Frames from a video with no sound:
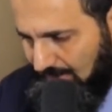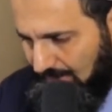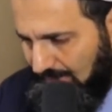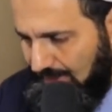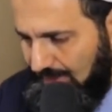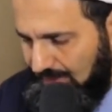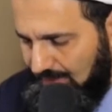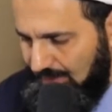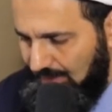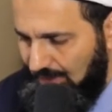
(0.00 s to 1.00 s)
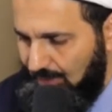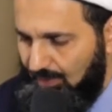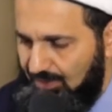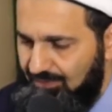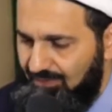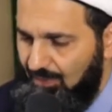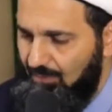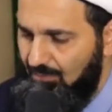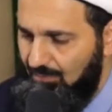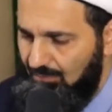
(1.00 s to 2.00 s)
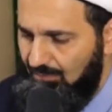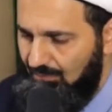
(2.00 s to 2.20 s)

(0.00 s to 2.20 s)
and keep us from